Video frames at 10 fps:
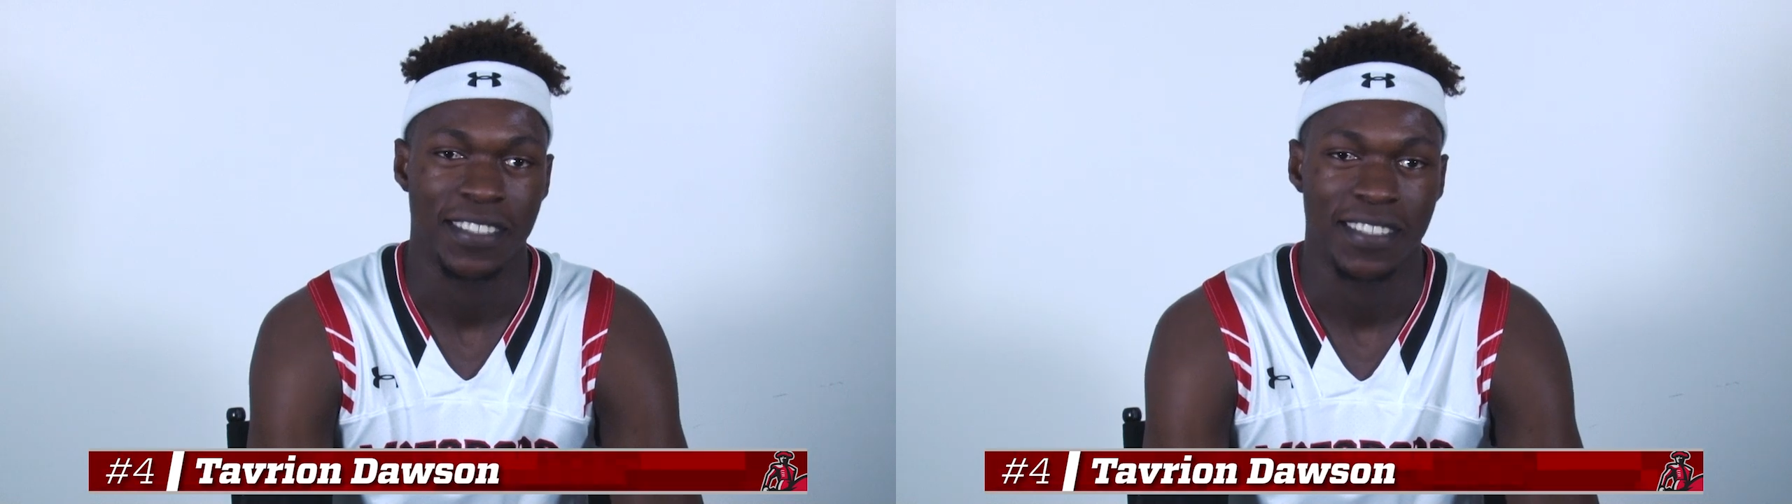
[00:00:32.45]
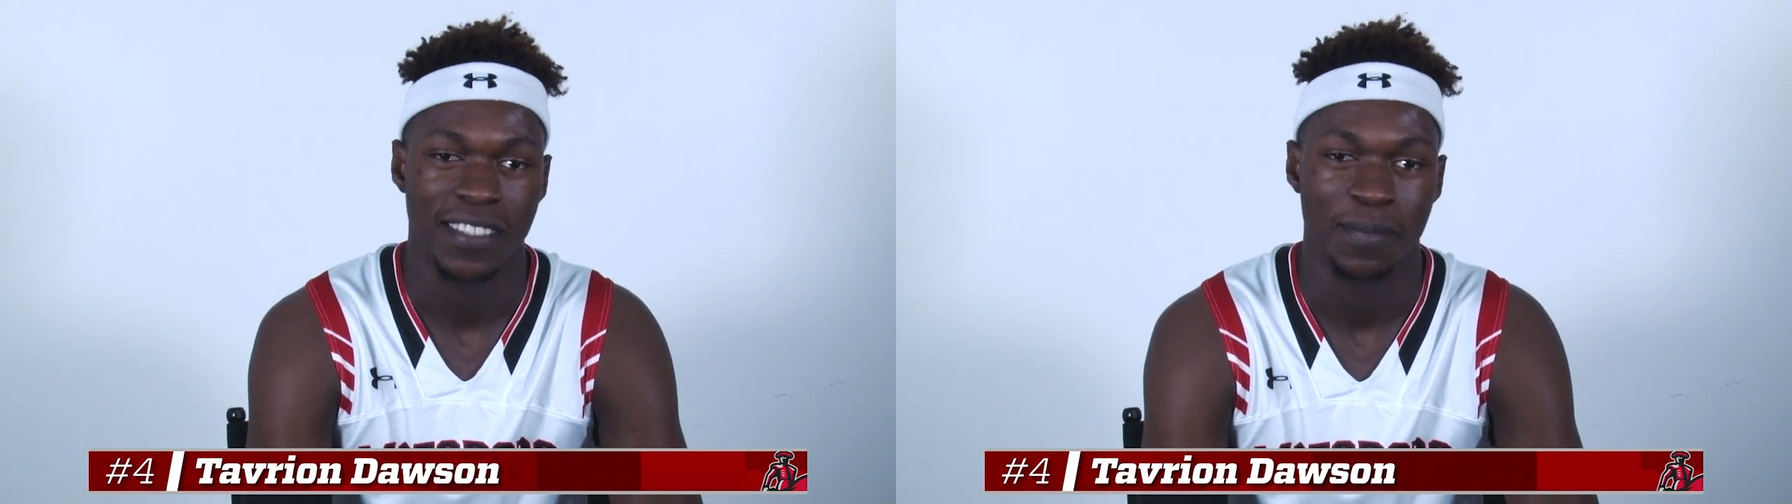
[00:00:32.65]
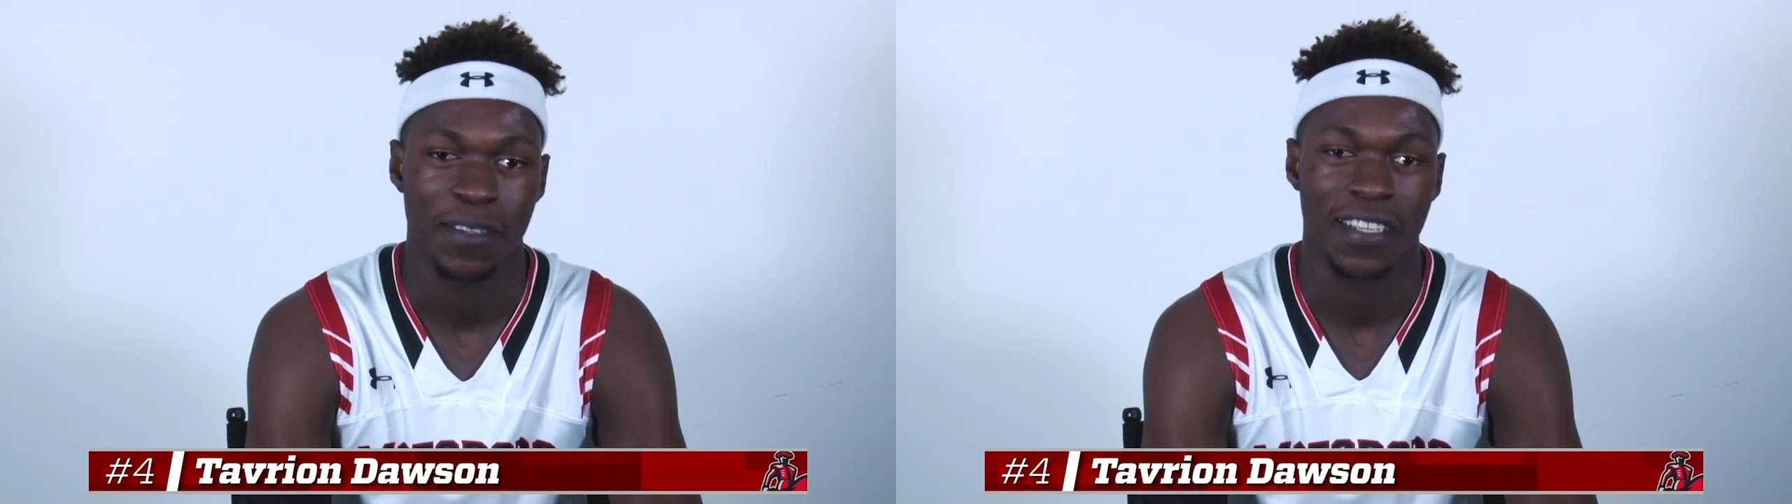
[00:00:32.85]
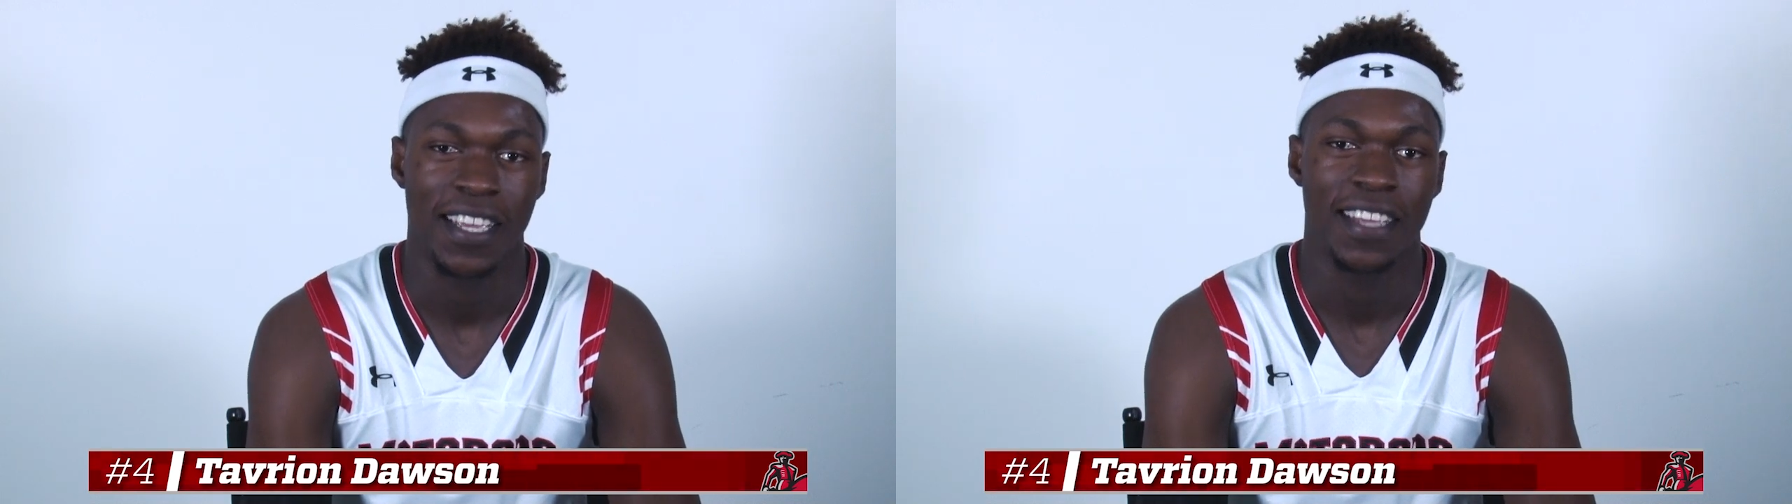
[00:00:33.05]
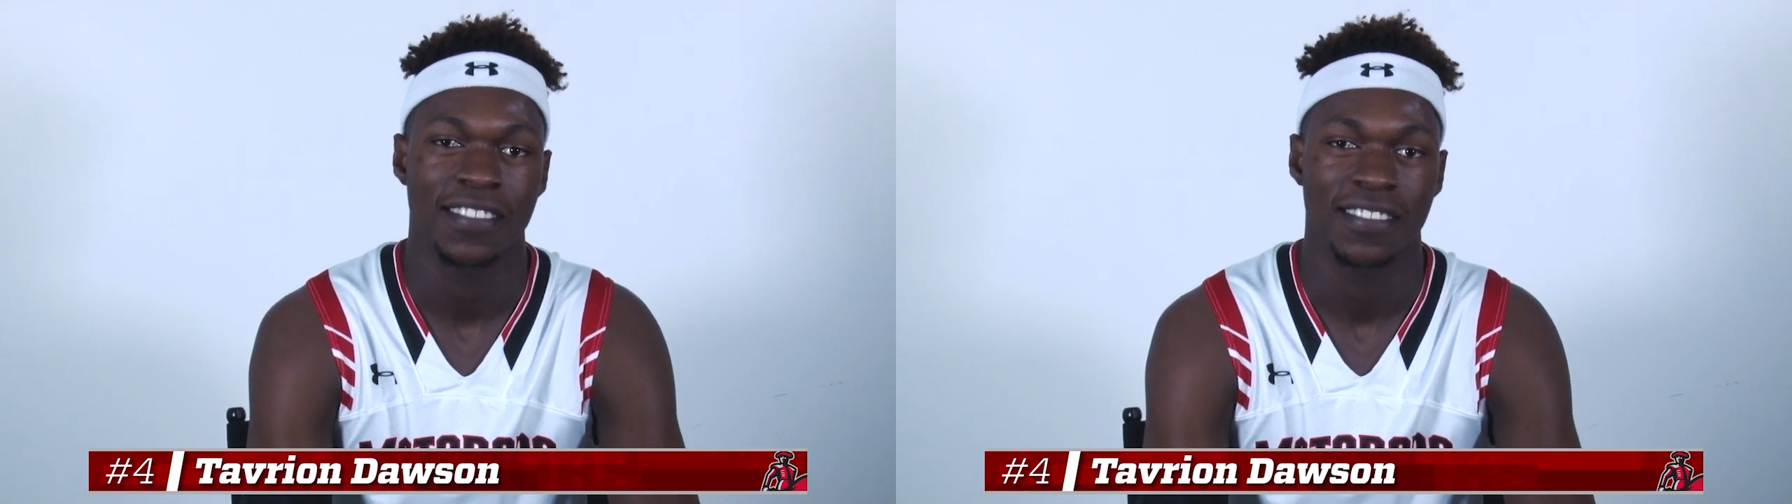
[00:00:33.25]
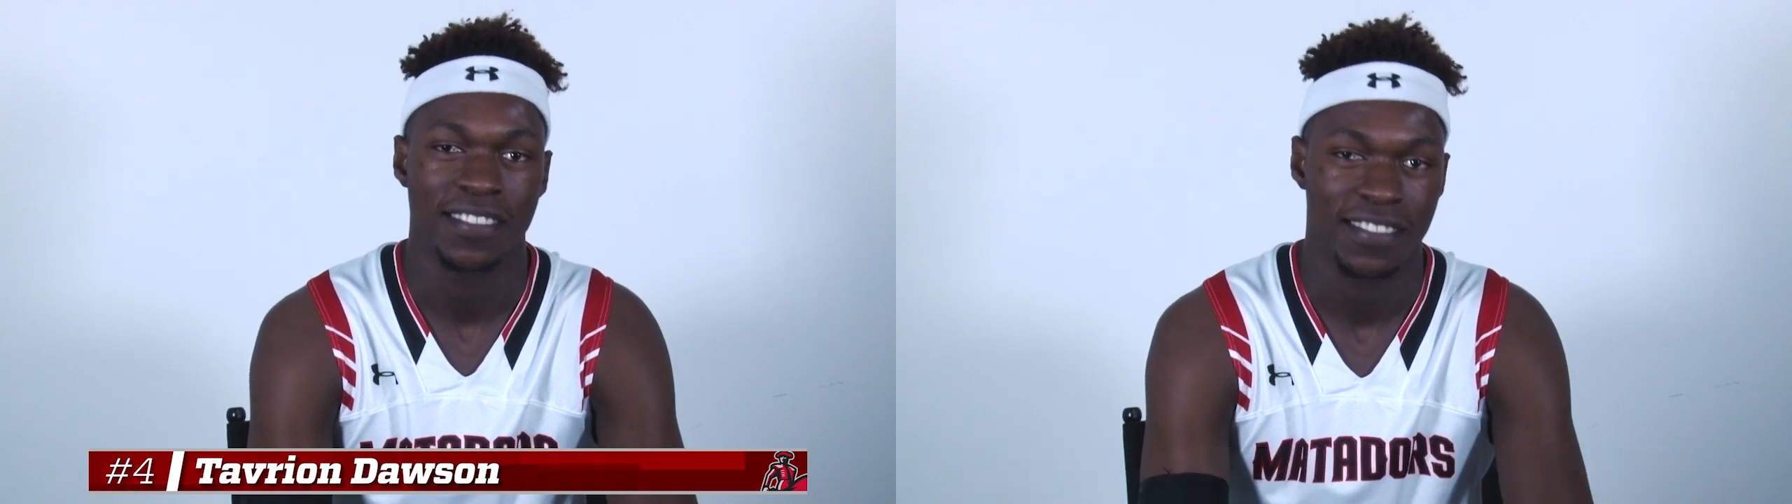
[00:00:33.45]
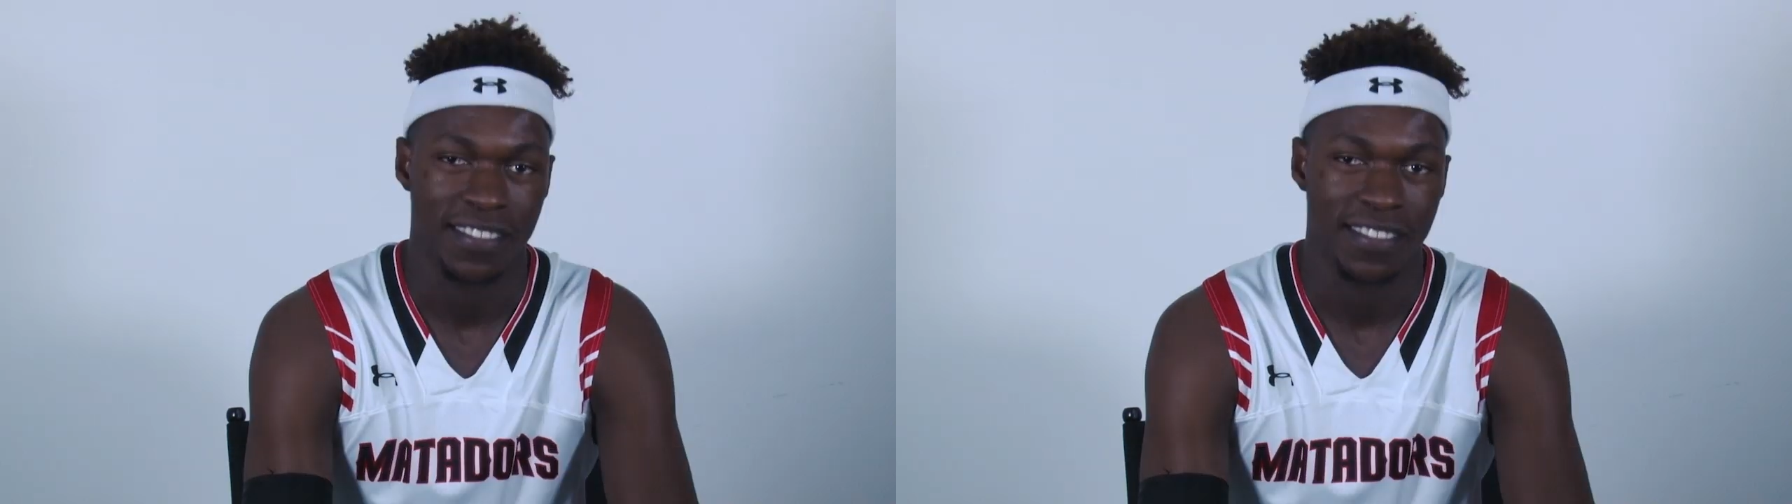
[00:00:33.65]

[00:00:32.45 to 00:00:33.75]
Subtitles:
is communication.